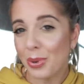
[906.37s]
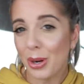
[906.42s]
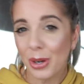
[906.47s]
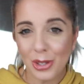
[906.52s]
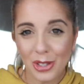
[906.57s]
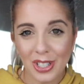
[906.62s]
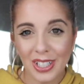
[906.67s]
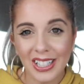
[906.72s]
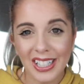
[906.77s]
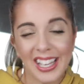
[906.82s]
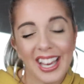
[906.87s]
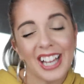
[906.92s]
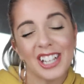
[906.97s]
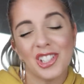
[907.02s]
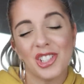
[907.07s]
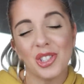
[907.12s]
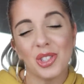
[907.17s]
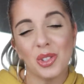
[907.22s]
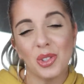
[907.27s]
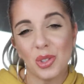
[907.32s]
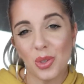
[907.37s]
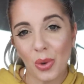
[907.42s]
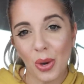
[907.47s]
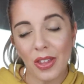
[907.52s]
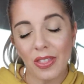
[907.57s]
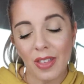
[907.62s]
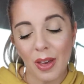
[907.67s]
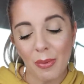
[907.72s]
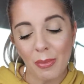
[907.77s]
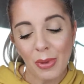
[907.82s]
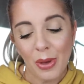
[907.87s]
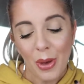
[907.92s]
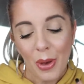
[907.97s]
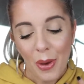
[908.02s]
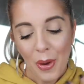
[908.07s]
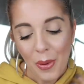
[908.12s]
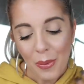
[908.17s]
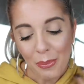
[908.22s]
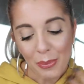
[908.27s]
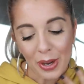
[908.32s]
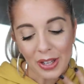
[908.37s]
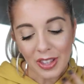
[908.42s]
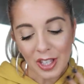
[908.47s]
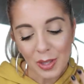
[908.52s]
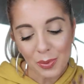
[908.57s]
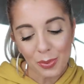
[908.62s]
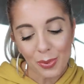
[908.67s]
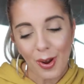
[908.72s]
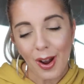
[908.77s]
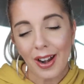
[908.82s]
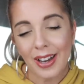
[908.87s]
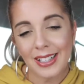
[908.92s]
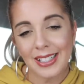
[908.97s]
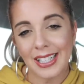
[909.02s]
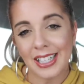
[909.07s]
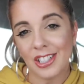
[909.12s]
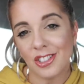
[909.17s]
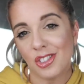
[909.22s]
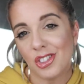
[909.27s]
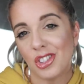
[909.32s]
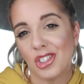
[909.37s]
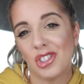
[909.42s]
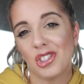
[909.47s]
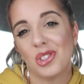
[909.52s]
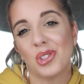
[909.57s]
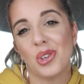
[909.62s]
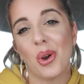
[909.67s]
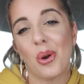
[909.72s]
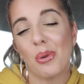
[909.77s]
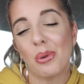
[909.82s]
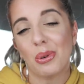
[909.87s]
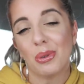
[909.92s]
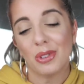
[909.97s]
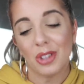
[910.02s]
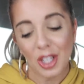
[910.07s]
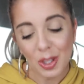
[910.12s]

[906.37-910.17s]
Personally, I just enjoy them but these products tend to just go